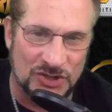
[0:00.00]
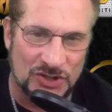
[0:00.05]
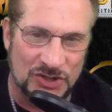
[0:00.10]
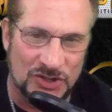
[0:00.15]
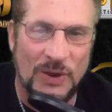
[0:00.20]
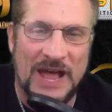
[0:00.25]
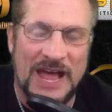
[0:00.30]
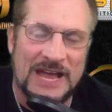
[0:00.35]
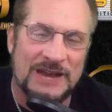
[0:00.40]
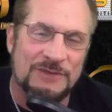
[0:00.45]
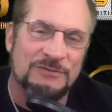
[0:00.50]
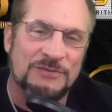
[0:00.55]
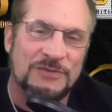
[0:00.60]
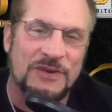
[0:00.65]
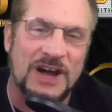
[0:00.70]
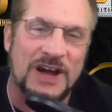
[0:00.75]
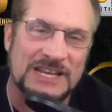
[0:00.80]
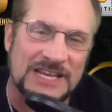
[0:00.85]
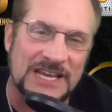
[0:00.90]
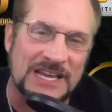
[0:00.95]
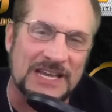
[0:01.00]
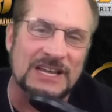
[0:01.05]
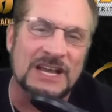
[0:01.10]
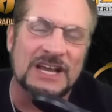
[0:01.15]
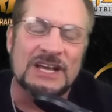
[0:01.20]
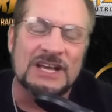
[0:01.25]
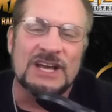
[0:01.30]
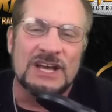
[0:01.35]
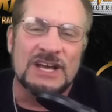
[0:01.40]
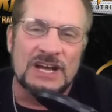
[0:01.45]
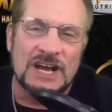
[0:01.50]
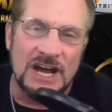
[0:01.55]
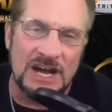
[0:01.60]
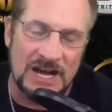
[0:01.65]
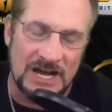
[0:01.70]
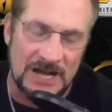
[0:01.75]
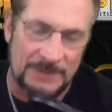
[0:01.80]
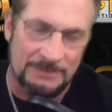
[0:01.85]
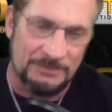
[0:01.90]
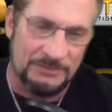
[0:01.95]
you and fucking
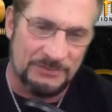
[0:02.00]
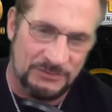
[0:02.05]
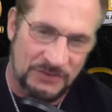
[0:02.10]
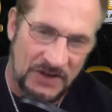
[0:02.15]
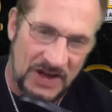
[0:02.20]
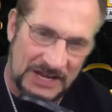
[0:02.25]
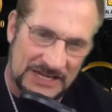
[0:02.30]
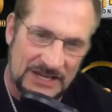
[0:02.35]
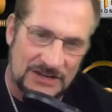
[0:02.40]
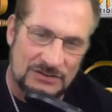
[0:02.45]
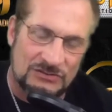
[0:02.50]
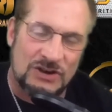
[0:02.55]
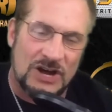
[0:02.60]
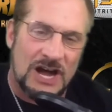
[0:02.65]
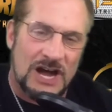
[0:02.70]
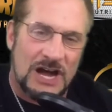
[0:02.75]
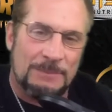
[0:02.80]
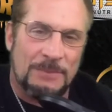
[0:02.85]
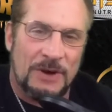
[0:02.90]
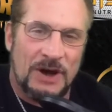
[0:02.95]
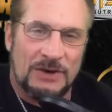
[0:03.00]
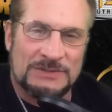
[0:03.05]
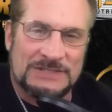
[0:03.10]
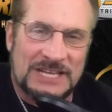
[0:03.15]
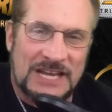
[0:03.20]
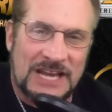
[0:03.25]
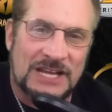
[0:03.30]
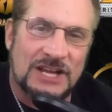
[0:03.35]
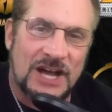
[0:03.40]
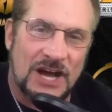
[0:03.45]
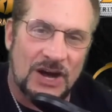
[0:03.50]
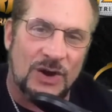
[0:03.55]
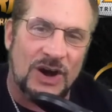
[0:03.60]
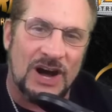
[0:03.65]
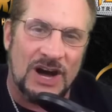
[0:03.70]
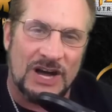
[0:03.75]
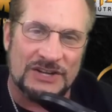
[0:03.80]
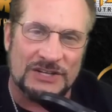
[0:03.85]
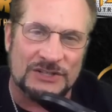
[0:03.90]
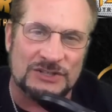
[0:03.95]
Rob on
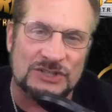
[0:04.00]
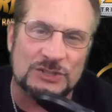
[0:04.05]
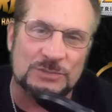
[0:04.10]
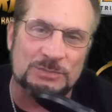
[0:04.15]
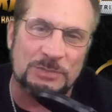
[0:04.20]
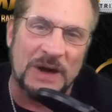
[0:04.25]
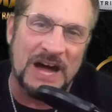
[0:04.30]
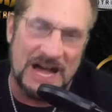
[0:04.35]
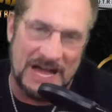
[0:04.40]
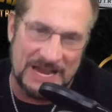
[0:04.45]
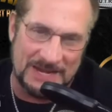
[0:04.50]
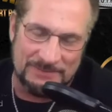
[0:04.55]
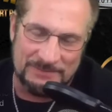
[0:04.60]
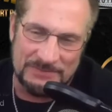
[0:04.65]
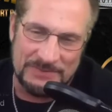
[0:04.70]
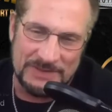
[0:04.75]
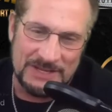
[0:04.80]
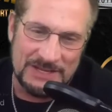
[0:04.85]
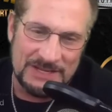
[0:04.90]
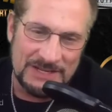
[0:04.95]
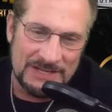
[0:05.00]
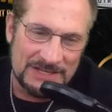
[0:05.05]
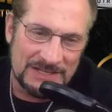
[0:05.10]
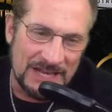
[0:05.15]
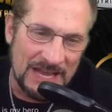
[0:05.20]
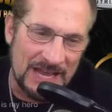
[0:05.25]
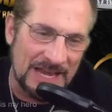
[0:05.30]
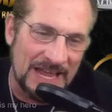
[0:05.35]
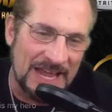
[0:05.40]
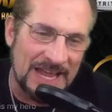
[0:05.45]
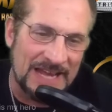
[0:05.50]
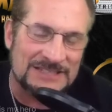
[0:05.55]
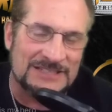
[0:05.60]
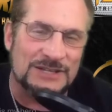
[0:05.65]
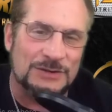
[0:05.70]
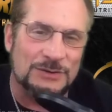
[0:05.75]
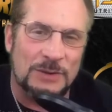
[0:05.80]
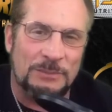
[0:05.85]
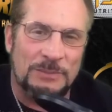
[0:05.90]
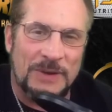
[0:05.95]
the spot and ask you
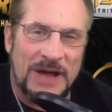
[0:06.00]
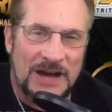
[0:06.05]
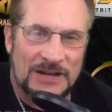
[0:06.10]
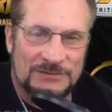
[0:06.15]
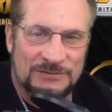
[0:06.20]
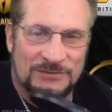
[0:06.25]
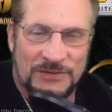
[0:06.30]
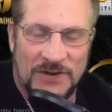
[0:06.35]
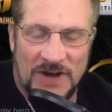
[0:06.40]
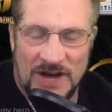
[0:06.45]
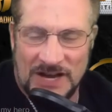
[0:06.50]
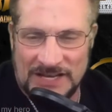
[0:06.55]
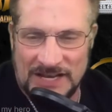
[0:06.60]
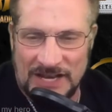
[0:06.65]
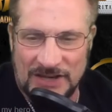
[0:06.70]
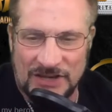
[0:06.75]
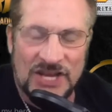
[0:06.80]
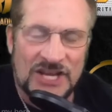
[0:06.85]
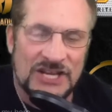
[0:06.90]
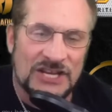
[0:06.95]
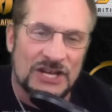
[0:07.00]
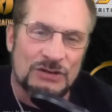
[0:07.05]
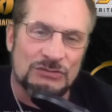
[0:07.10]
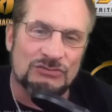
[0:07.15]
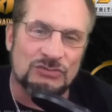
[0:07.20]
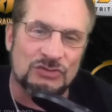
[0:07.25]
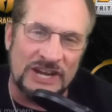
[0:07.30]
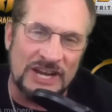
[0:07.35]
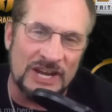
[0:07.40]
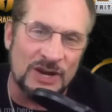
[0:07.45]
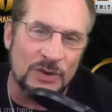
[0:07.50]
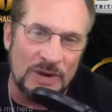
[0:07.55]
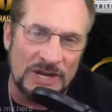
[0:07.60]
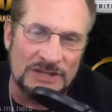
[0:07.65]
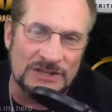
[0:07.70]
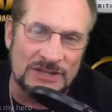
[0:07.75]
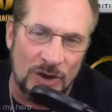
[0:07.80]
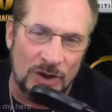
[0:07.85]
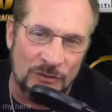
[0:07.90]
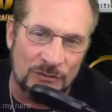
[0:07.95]
about fucking rear
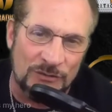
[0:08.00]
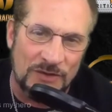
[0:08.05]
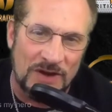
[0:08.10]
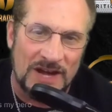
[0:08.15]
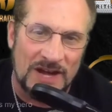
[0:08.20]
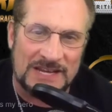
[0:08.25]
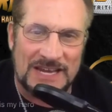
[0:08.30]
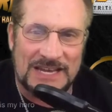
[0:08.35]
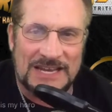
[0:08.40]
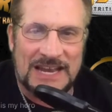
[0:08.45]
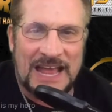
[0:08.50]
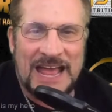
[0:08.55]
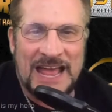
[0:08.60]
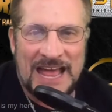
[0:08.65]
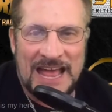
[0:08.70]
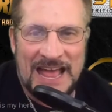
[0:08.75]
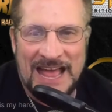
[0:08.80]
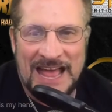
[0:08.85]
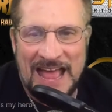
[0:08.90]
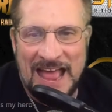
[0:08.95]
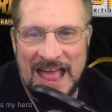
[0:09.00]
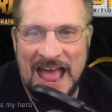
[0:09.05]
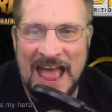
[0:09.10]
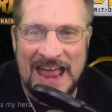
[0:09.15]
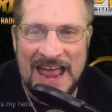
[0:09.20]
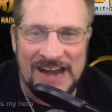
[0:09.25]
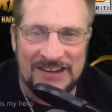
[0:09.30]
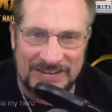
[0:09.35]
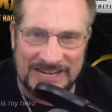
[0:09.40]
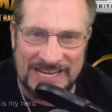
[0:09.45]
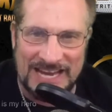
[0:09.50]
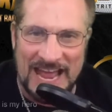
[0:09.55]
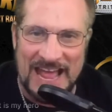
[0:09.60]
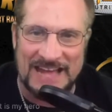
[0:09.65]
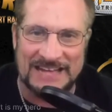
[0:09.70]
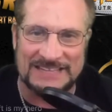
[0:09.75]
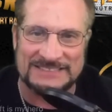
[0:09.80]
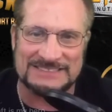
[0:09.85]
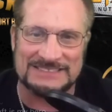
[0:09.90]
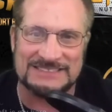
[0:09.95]
window fucking hairy
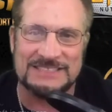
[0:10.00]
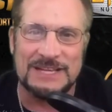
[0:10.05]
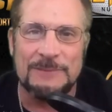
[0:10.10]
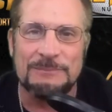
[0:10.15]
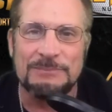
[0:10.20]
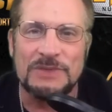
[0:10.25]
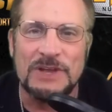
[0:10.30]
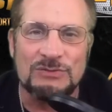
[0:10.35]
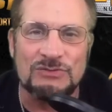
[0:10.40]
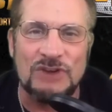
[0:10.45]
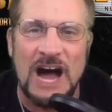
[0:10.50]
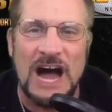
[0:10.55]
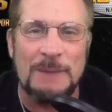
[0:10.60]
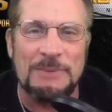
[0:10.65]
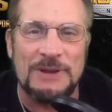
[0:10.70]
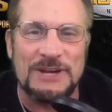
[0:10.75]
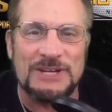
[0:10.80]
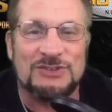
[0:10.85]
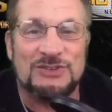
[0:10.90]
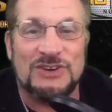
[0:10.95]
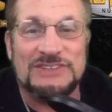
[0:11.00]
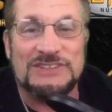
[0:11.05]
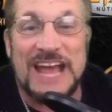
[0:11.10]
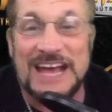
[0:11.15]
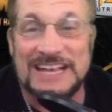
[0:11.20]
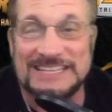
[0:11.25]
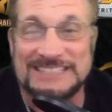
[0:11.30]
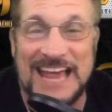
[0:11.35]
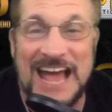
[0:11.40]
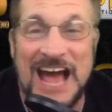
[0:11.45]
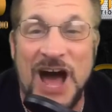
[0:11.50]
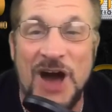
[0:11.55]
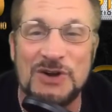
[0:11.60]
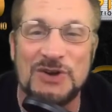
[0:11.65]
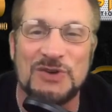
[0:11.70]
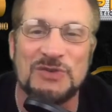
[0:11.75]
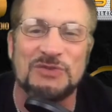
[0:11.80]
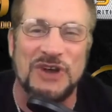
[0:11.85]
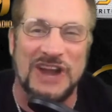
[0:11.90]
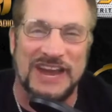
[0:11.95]
ass. Robert, yes, how
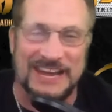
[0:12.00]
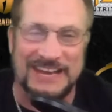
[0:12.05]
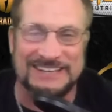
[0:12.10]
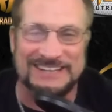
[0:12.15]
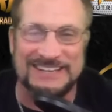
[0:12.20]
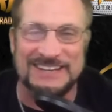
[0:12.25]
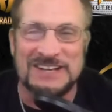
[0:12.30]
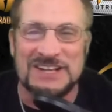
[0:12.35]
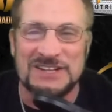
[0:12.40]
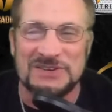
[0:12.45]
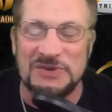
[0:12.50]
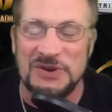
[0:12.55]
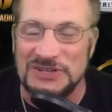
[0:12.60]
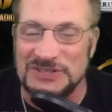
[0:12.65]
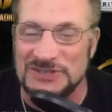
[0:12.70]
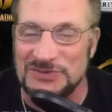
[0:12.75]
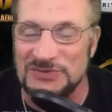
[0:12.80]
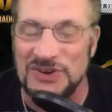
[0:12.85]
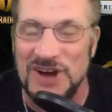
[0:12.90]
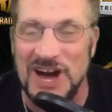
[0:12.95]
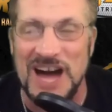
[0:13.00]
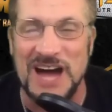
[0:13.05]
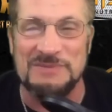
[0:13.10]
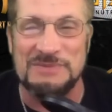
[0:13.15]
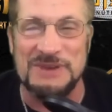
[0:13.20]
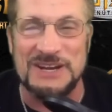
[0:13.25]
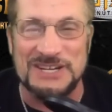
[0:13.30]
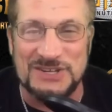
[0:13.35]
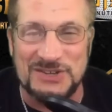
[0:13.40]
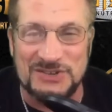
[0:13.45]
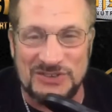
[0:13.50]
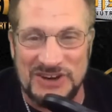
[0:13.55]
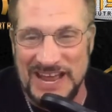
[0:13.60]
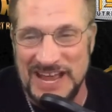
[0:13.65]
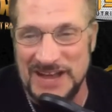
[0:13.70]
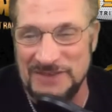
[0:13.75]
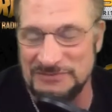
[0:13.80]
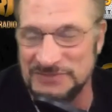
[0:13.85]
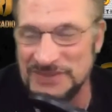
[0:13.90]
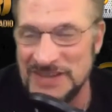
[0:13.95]
great was Robert Kraft
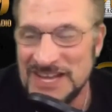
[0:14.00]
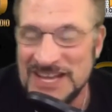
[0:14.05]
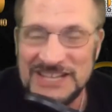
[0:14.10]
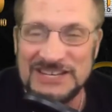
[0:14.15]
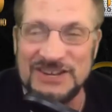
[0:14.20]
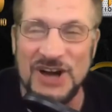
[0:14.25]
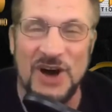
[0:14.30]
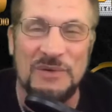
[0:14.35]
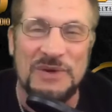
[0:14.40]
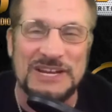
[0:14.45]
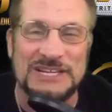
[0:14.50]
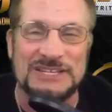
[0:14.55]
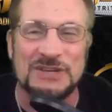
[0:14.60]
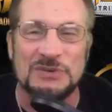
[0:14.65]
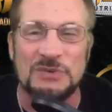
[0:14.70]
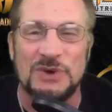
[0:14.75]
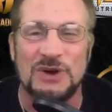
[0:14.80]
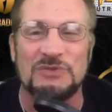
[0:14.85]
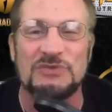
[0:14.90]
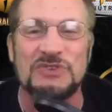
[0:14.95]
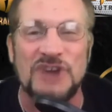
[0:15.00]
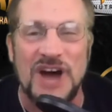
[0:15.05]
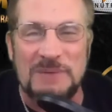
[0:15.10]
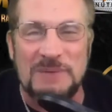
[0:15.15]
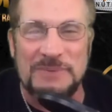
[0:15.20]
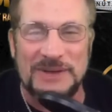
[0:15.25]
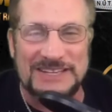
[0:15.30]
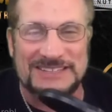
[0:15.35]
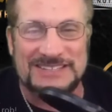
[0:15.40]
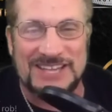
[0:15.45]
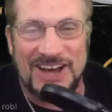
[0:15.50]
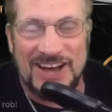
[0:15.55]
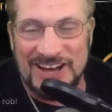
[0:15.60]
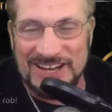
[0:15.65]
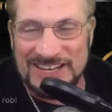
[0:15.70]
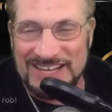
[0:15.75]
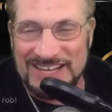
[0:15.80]
going to a rub and tug?